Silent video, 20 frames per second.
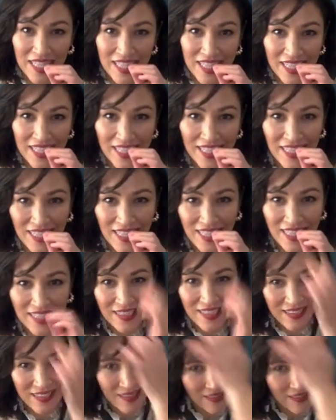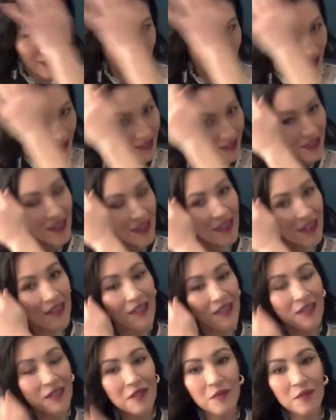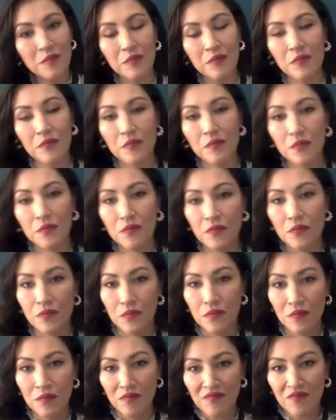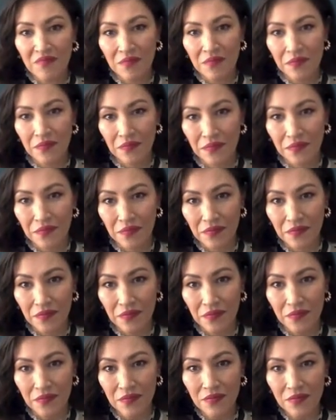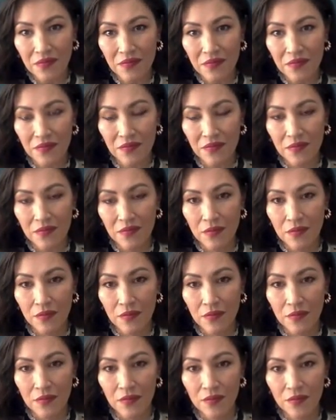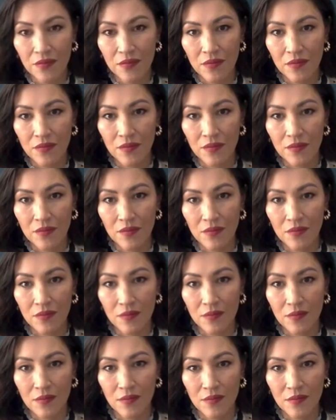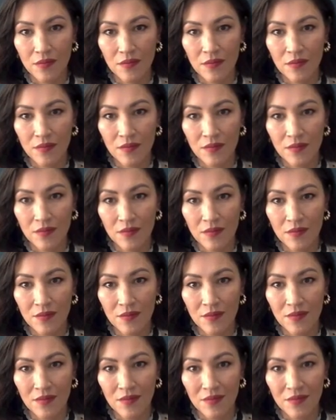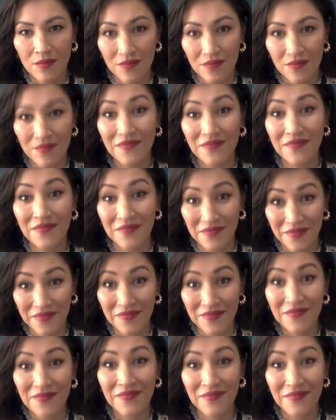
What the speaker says: The person shown says nothing.